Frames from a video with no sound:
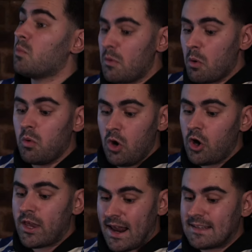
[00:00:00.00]
We were
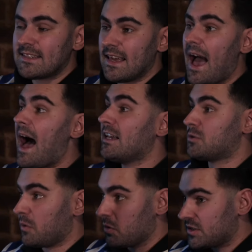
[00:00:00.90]
looking at it as
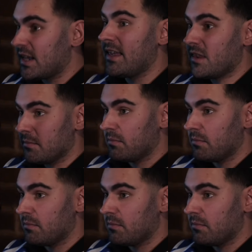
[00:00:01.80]
we were seeing them